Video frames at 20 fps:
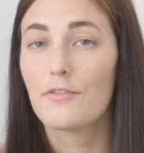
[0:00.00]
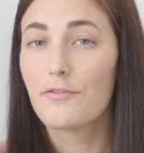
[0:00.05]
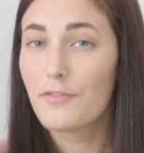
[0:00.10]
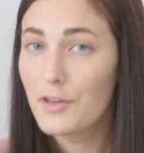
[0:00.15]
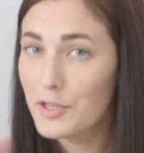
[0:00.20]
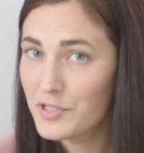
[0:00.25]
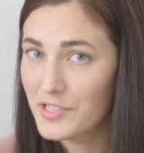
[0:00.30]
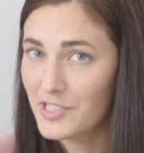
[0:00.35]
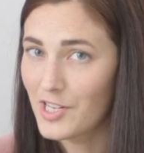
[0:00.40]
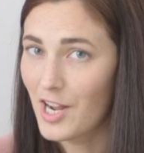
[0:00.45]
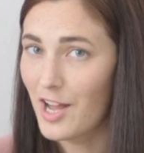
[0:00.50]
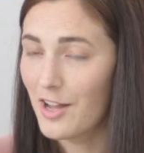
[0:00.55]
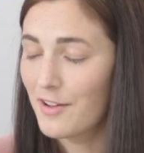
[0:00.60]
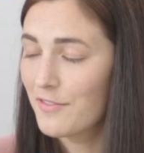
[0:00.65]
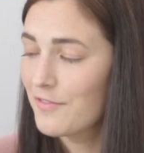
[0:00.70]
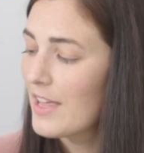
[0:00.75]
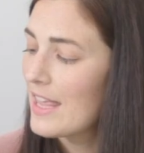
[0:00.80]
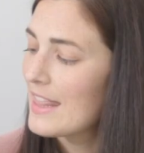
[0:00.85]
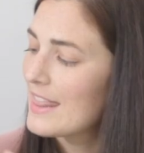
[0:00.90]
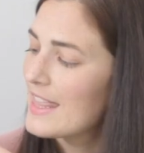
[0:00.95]
First
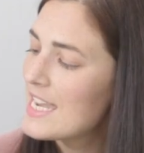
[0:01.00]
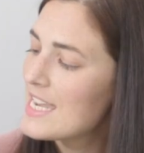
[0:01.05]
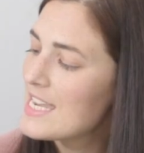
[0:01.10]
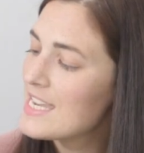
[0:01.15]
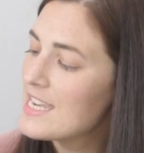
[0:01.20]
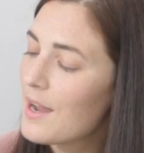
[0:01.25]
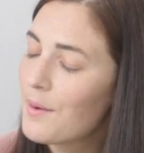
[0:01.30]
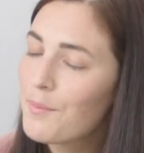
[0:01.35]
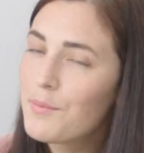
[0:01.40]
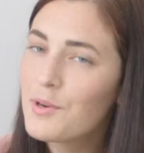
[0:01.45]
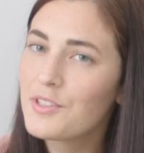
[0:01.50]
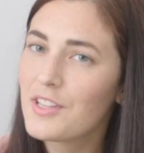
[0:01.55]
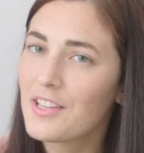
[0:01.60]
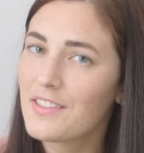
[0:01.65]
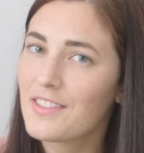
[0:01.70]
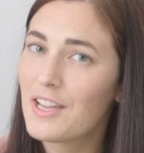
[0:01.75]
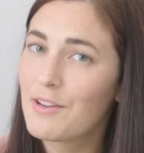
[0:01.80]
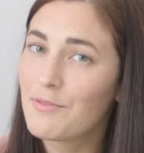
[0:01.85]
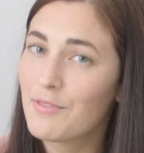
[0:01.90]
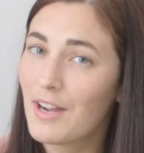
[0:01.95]
off, the number
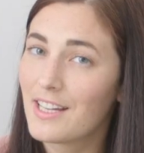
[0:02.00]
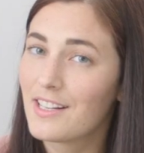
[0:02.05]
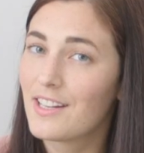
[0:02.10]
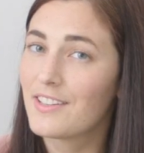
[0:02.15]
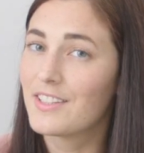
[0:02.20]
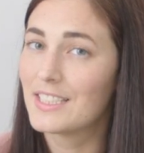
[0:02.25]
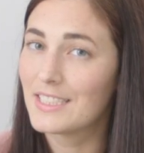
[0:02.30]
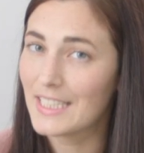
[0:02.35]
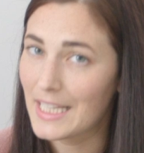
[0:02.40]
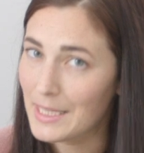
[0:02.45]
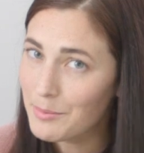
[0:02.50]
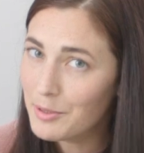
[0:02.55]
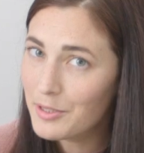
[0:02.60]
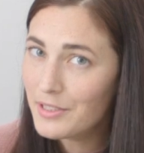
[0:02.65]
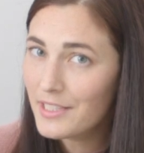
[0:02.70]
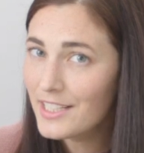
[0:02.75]
that they write on the label